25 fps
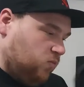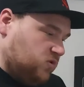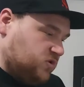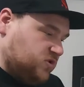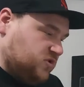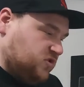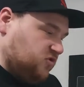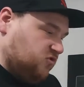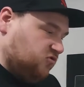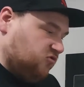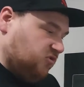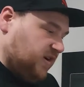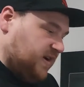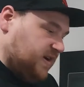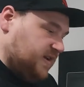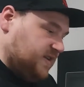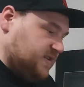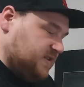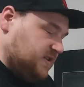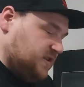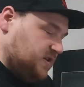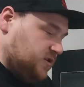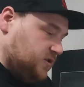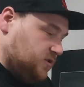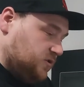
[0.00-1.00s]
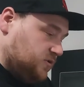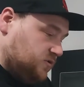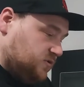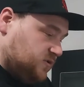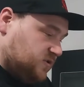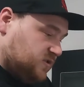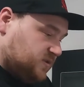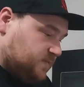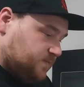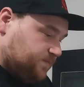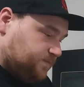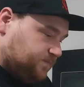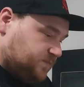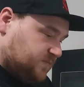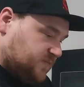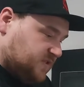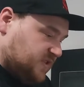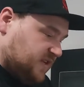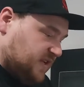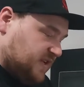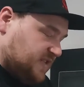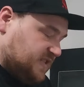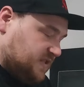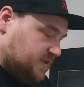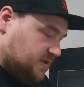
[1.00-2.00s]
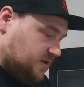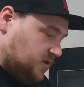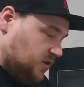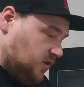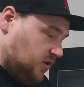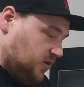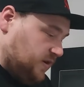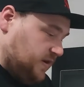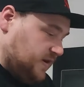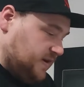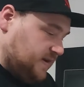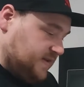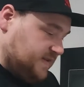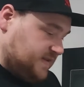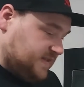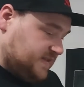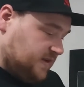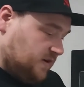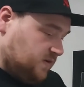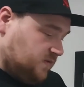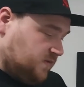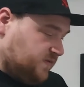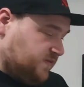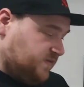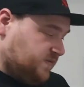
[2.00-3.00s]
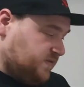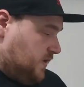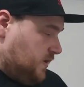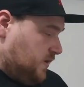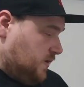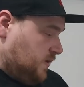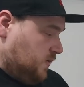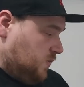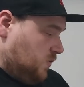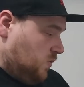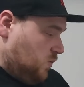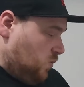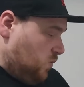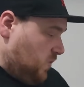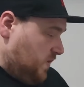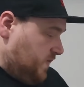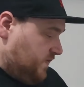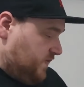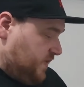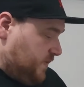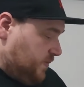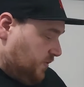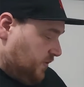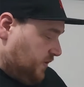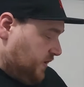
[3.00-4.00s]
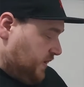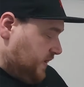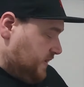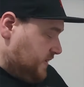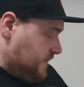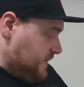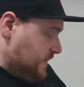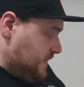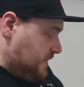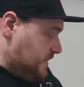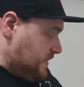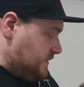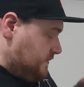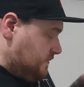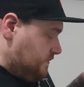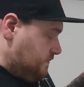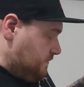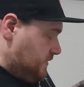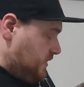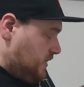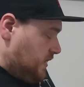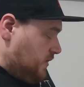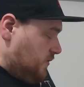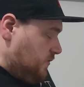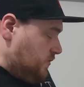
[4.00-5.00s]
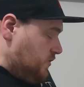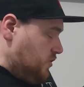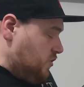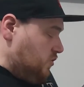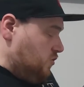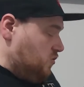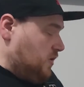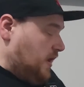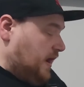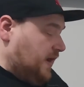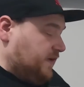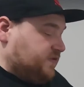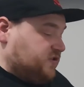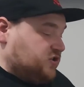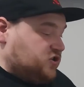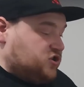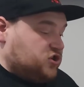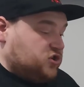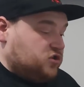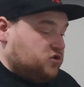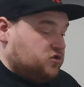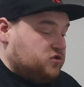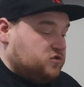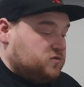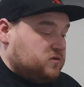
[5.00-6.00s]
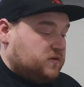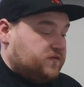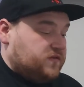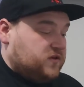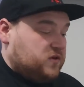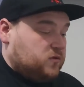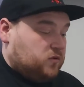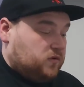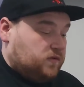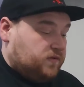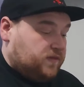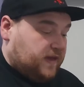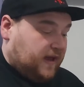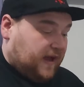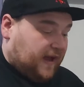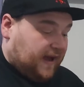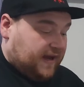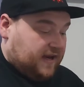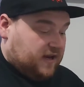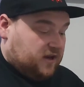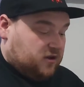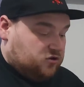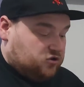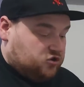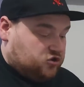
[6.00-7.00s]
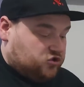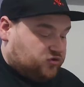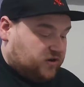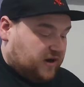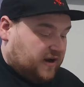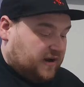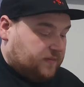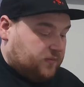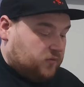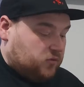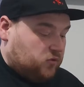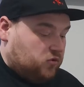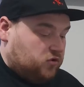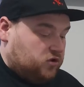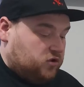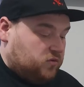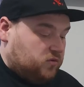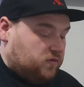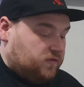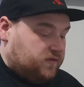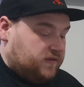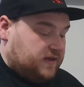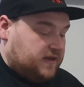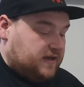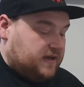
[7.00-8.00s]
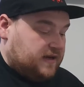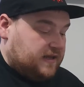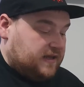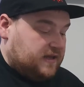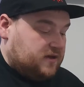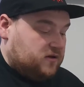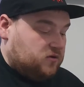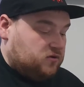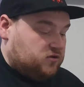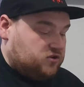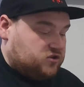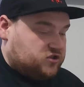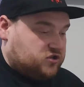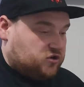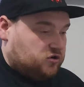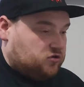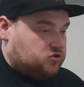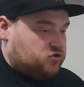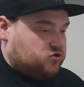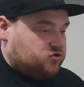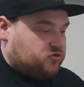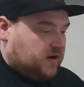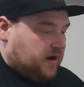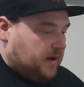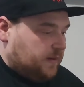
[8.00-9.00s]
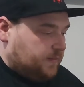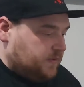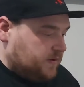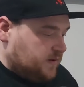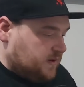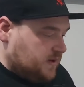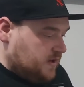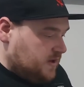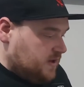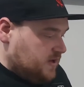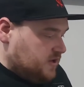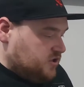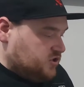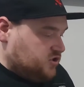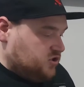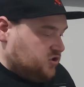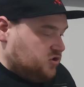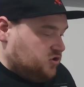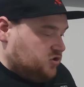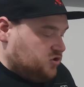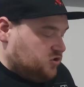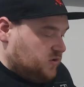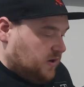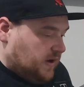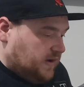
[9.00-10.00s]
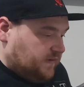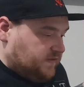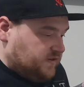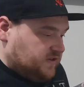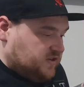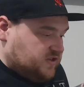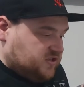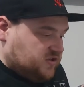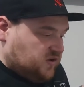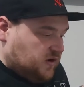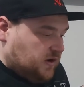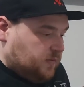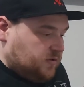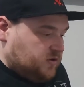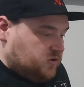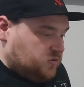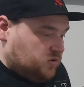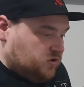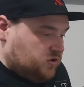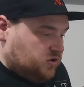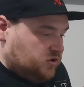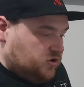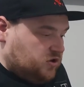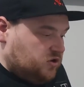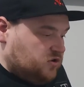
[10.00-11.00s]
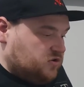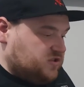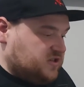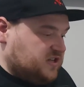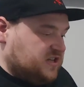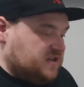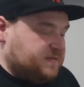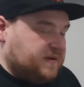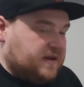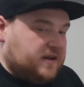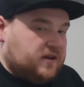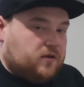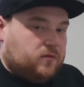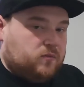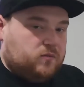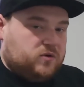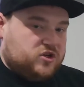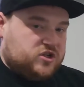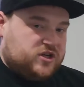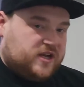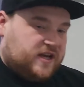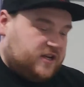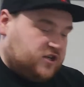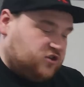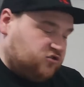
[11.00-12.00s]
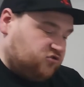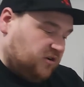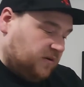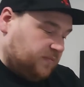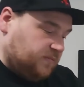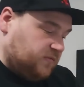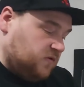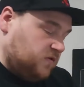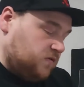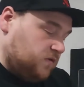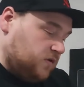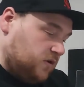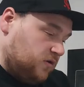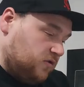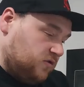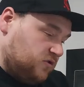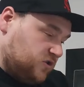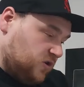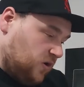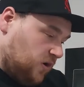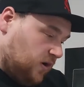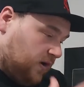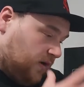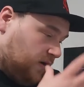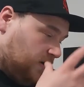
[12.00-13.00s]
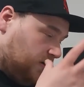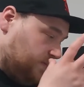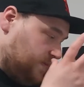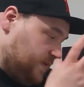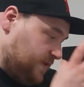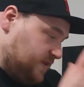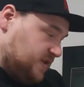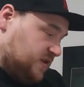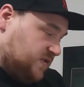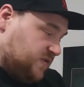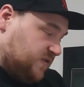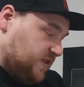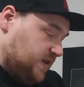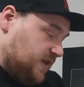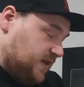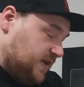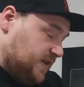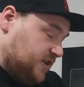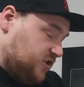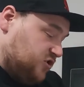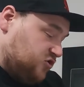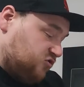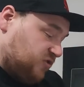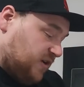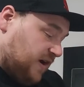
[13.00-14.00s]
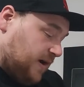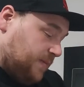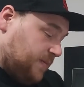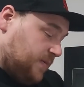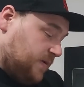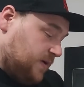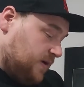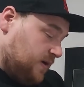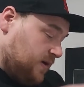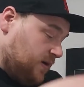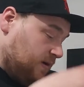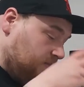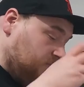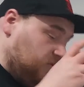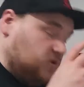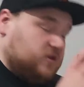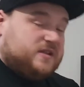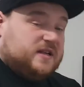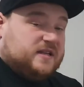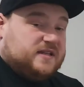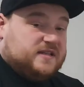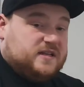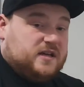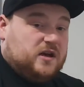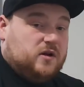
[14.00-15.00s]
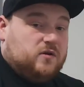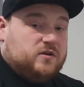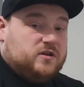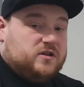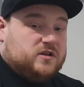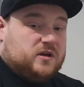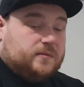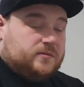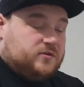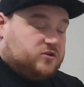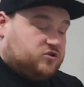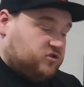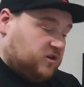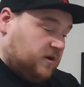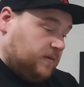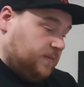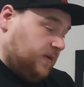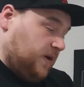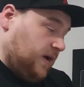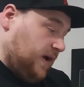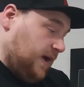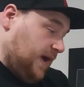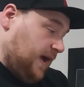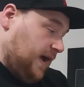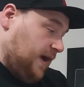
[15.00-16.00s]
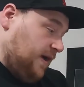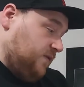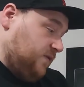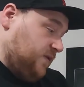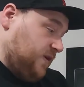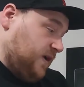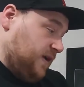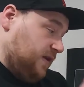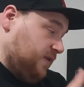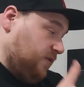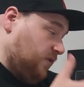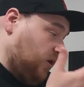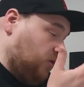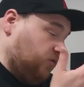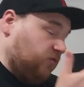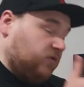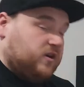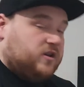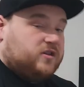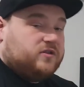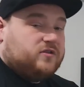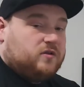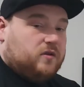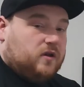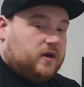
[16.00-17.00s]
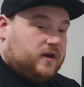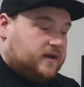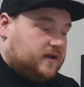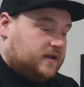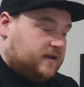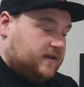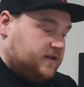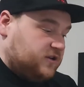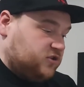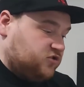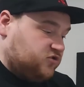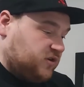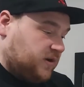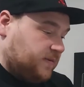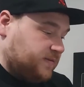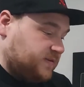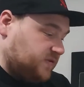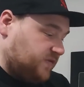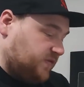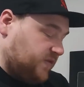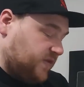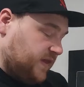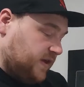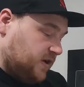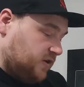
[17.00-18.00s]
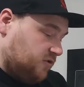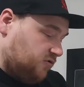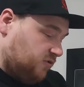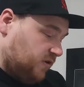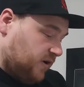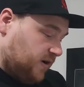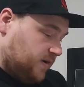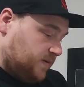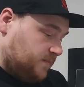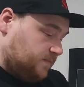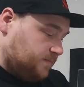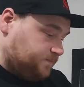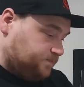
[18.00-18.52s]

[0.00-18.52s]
wasn't great to use. So that's the con in itself. With the product, it's, you know, you have to choose whether you want the Halo strap or you want the Elite or stock strap. So you do have to decide which one you're using depending on which head strap you use. This is for the Elite strap because that's the only type of strap I have, and I really do like Elite straps. I think they're great.